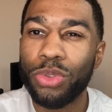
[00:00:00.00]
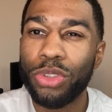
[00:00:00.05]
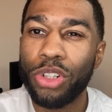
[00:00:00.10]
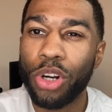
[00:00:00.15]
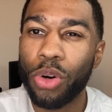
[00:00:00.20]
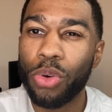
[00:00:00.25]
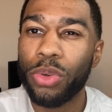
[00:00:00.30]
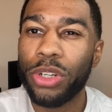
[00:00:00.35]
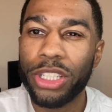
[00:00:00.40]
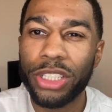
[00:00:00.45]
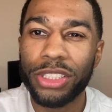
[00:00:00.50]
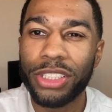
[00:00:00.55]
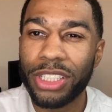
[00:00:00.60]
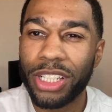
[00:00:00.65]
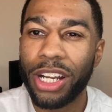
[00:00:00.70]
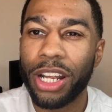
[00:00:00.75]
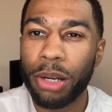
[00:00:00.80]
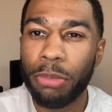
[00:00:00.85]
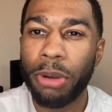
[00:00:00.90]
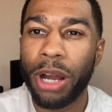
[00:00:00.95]
go into
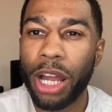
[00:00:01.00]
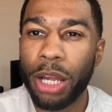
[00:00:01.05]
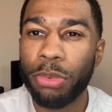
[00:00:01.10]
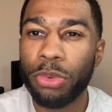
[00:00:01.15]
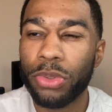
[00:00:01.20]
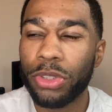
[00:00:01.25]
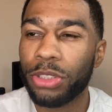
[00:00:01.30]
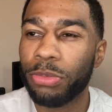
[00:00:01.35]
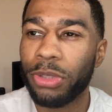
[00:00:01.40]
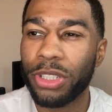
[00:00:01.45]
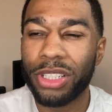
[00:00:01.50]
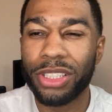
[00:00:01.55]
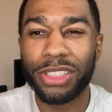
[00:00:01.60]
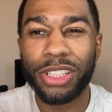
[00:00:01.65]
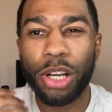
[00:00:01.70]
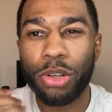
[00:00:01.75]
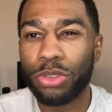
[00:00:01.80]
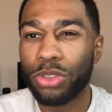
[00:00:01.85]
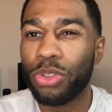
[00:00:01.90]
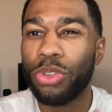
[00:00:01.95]
that Bible is because
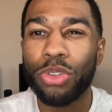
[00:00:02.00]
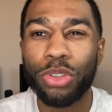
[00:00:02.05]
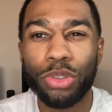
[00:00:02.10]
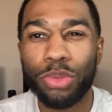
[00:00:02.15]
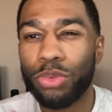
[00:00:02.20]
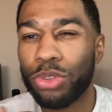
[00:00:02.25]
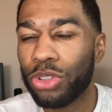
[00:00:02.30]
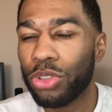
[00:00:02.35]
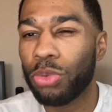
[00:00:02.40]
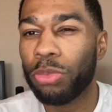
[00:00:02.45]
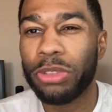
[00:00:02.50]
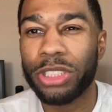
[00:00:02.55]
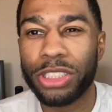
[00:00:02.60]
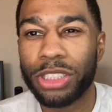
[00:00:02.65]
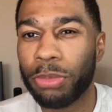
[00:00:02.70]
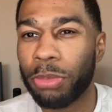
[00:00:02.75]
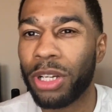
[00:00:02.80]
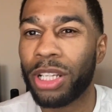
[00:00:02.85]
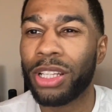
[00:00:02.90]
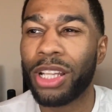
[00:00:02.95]
I was going through so
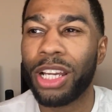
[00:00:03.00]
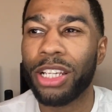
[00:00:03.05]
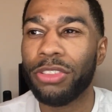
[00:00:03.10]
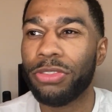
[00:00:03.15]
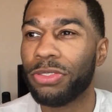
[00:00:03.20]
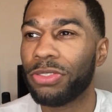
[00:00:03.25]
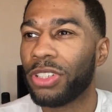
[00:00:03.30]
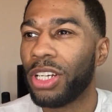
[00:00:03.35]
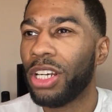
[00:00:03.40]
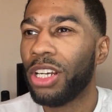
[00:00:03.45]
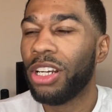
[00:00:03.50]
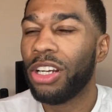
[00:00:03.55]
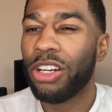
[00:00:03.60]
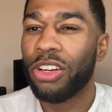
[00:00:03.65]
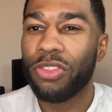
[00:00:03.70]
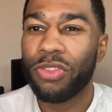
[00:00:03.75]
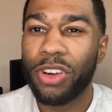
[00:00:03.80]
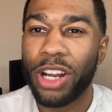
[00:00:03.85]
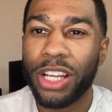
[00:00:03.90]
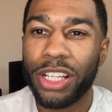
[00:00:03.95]
much in my life,
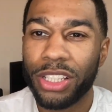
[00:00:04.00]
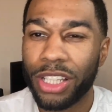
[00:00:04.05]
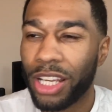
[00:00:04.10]
right?